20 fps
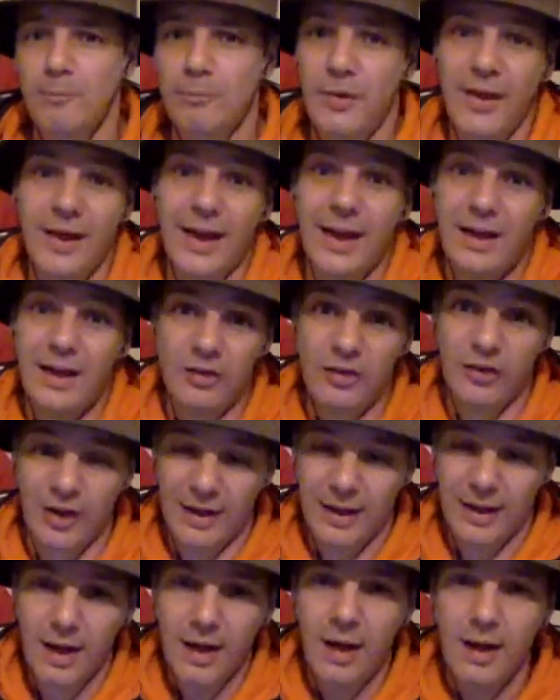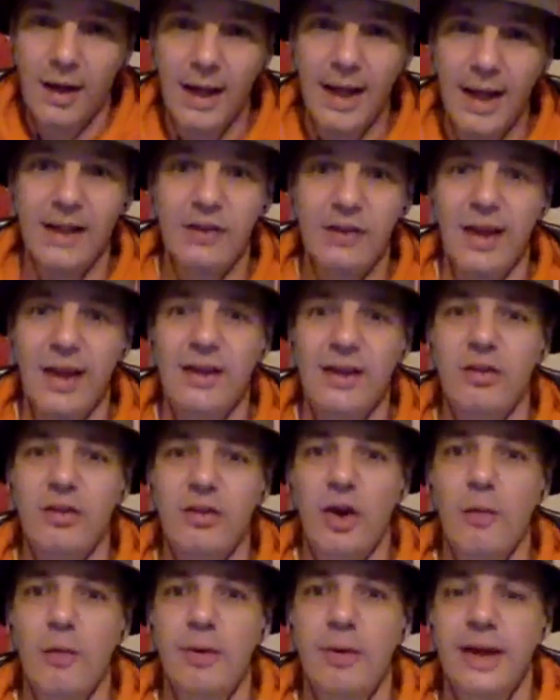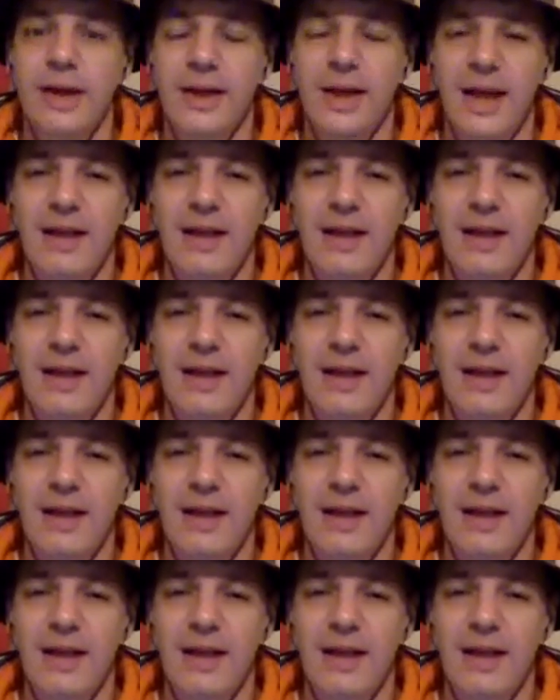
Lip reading: But then again, you say it's his opening.